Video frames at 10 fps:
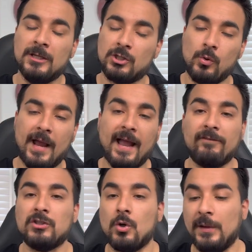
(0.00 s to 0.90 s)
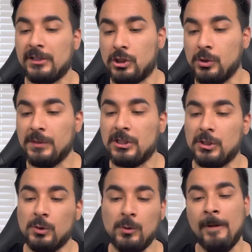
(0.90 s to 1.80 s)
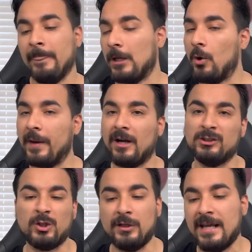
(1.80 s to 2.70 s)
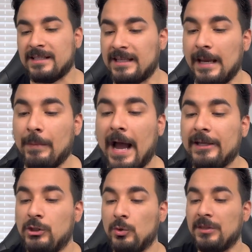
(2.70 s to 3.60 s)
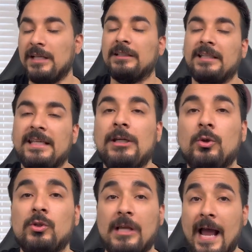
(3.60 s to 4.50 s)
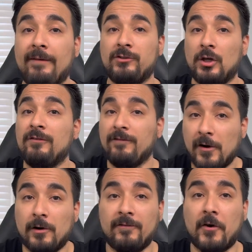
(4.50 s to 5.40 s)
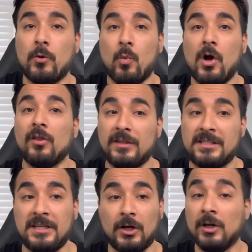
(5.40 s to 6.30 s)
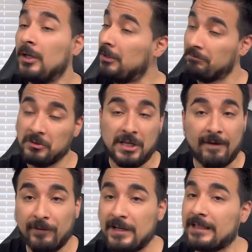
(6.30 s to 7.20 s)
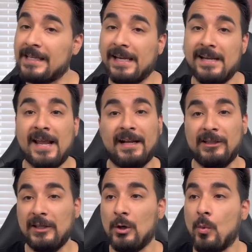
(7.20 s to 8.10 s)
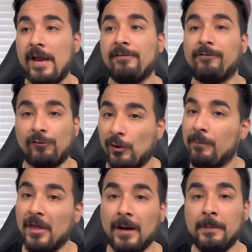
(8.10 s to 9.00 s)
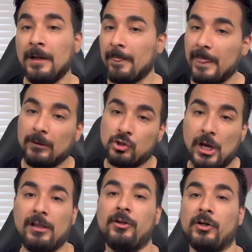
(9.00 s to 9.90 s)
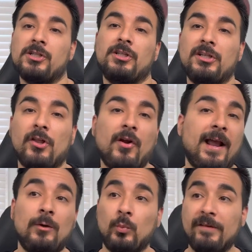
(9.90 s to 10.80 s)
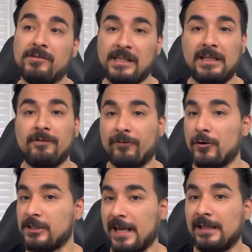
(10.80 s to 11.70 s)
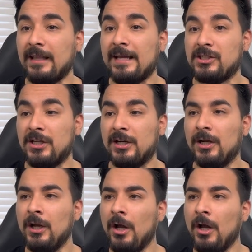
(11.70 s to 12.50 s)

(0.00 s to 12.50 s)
So I have us going two and two, going on to the next game. I do think that the Eagles have done very, very well this year. Definitely not taking anything away from them. Now, Jalen Hurts, on the other hand, we've seen him firsthand last year,